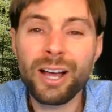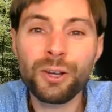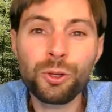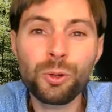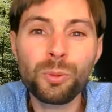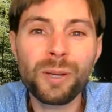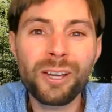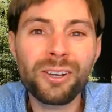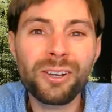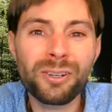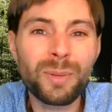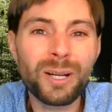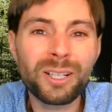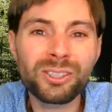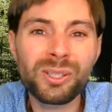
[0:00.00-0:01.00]
argue about it
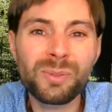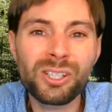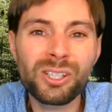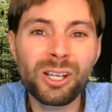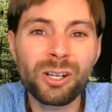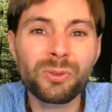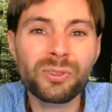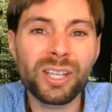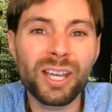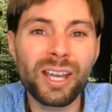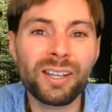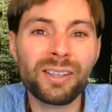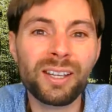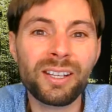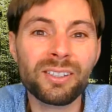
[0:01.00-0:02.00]
amongst themselves,
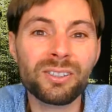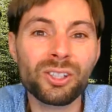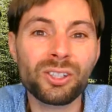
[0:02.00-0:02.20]
and then